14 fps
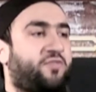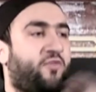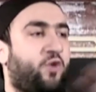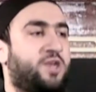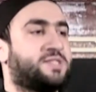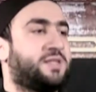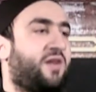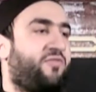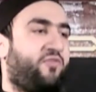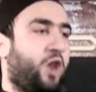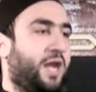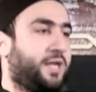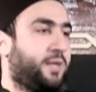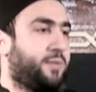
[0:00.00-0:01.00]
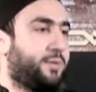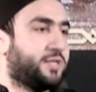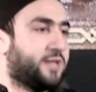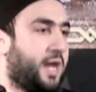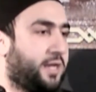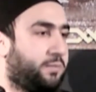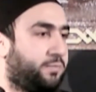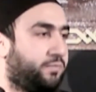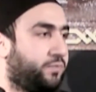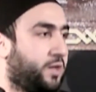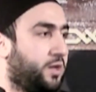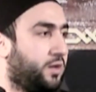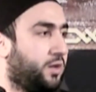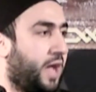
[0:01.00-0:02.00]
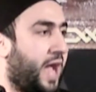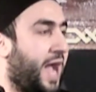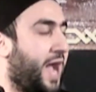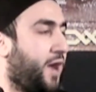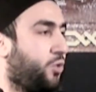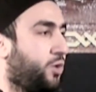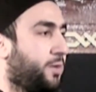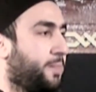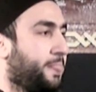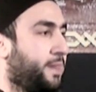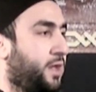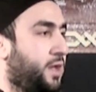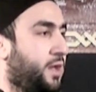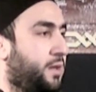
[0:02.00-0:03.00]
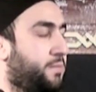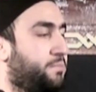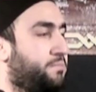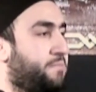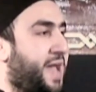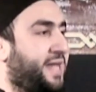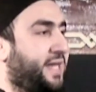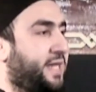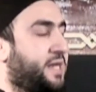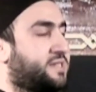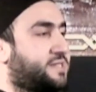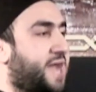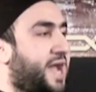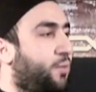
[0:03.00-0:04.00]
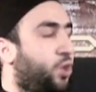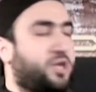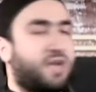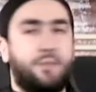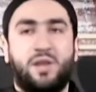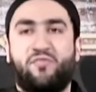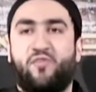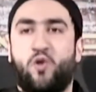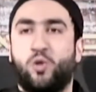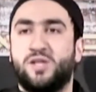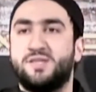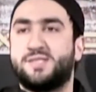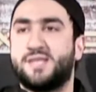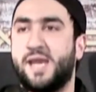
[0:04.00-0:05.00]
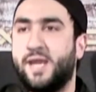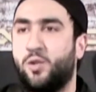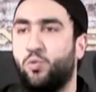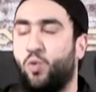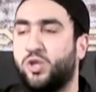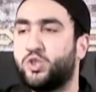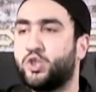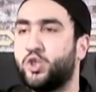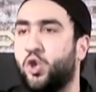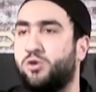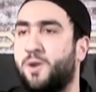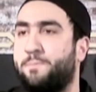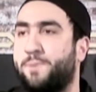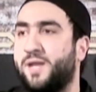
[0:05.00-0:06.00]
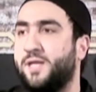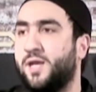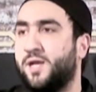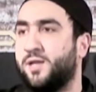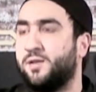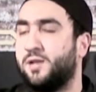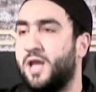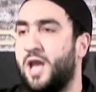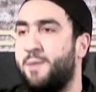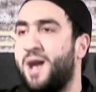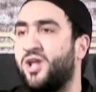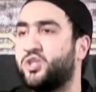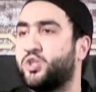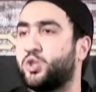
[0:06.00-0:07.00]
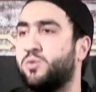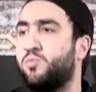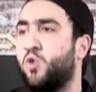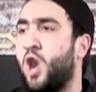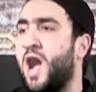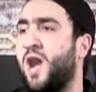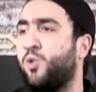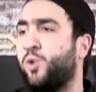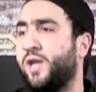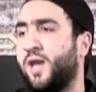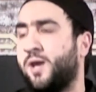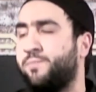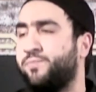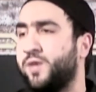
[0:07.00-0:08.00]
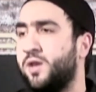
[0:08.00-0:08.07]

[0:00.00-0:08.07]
for his love for Ali ibn Abi Talib. How? Many in his time were coming forward and saying, what's your opinion about Muawiyah?